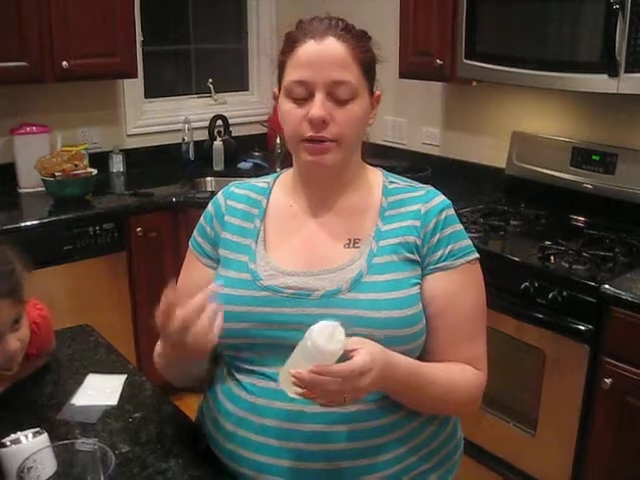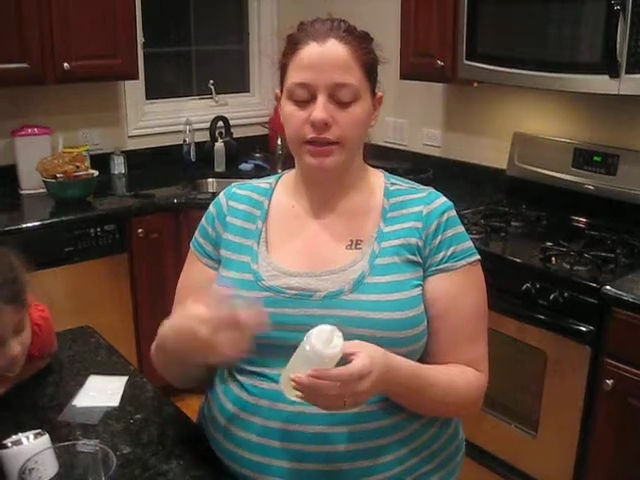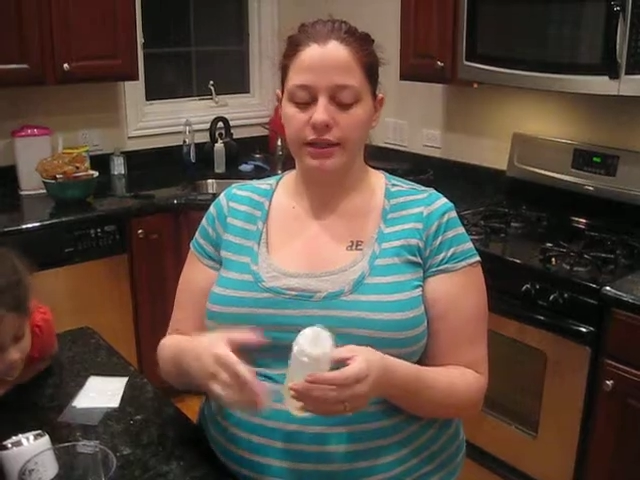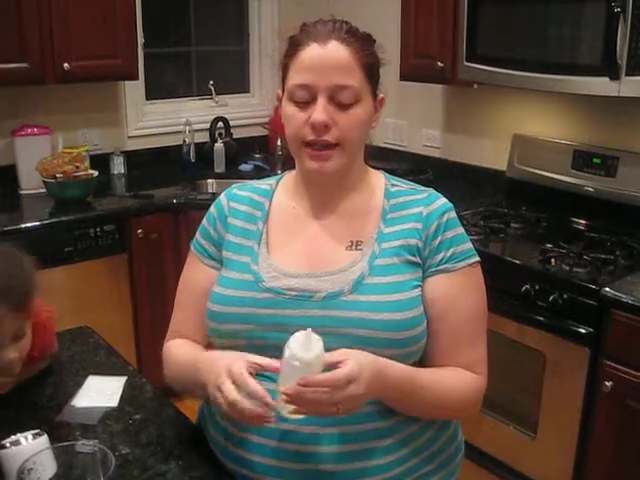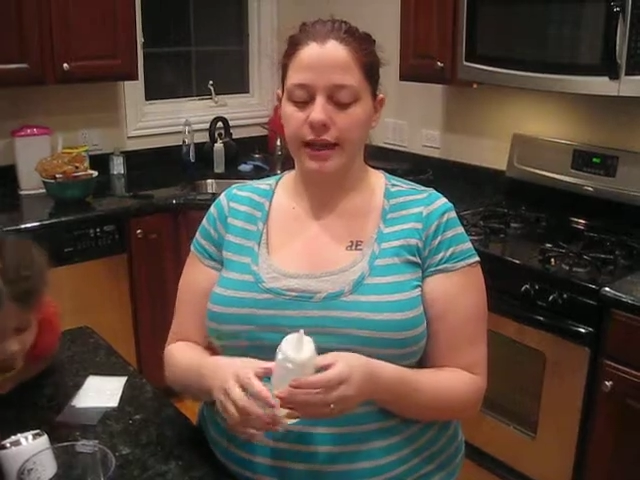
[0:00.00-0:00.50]
put
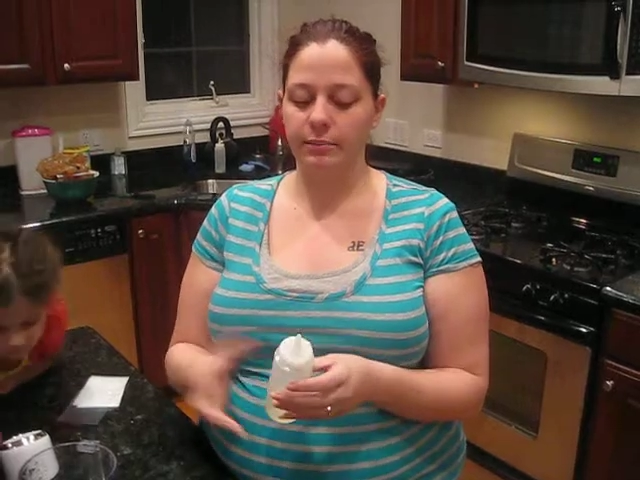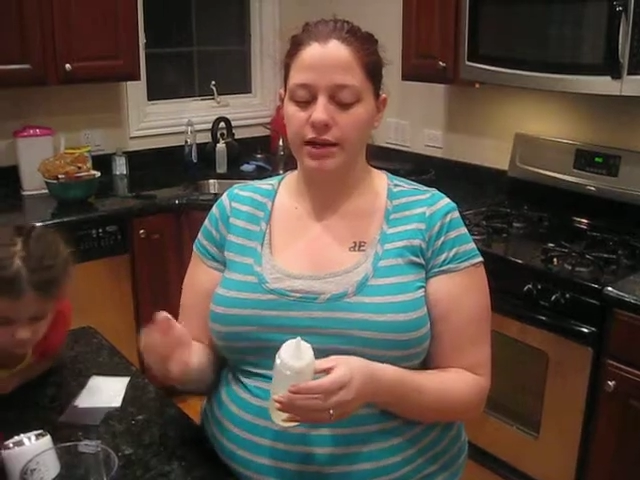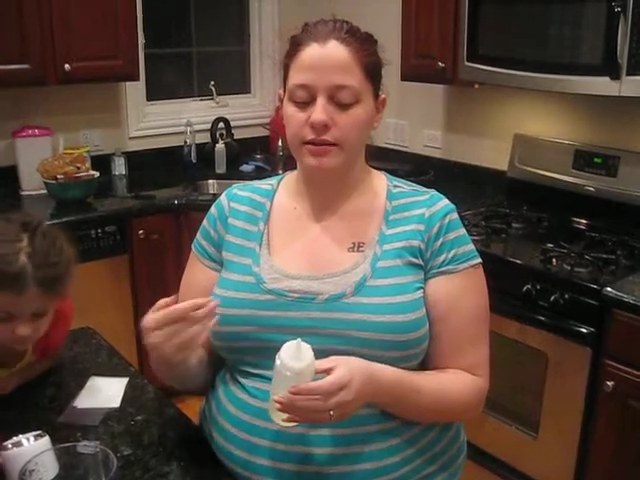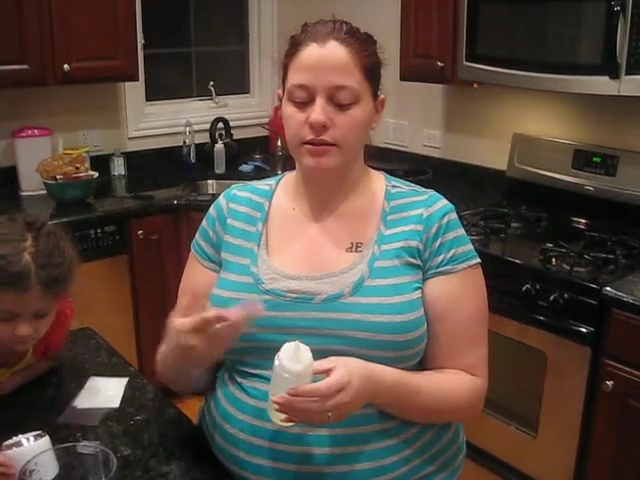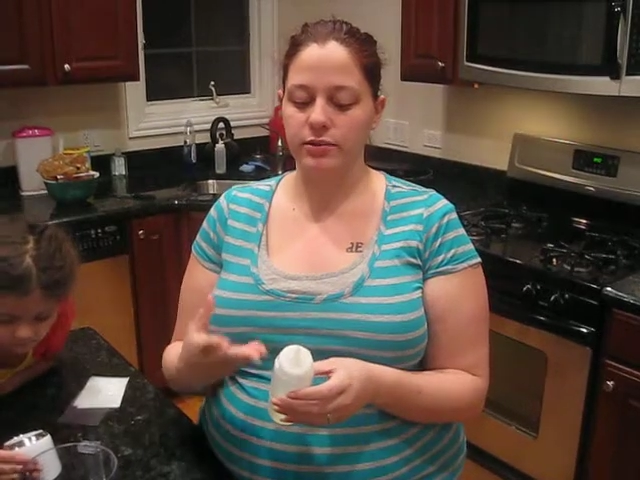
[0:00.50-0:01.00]
the cap
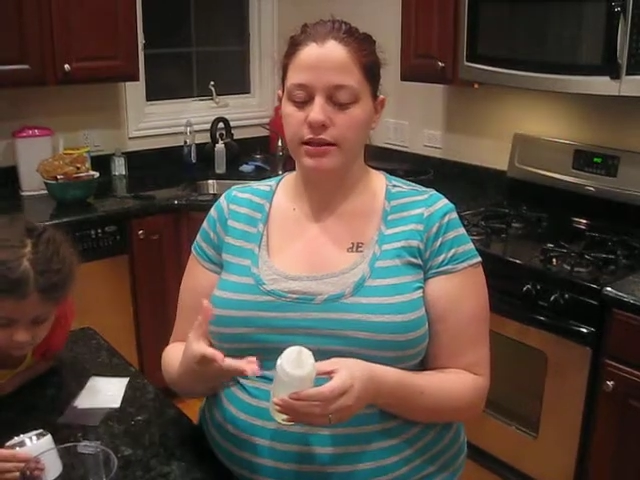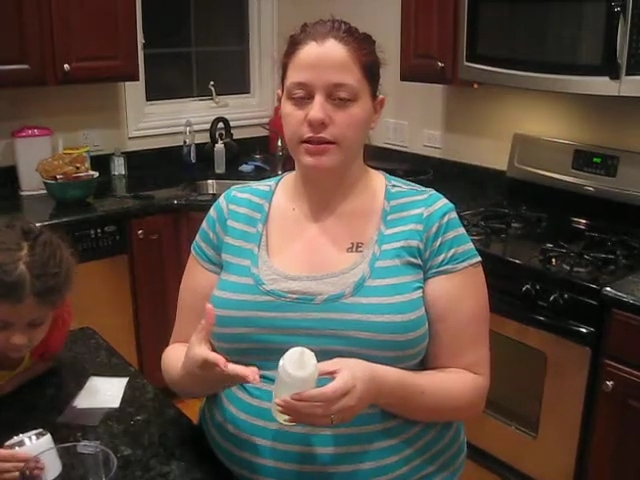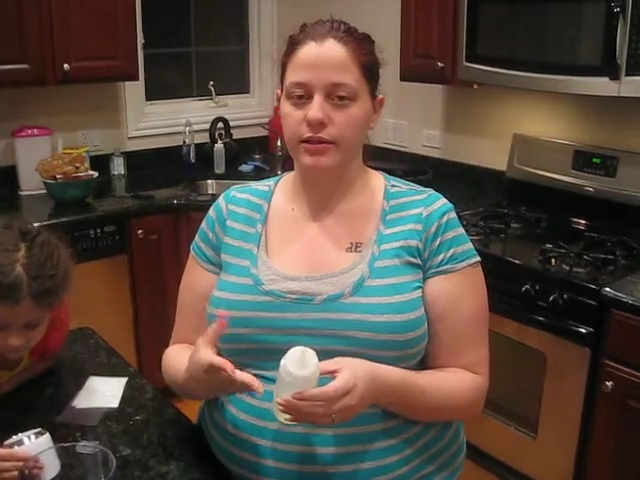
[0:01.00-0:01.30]
on, squeeze it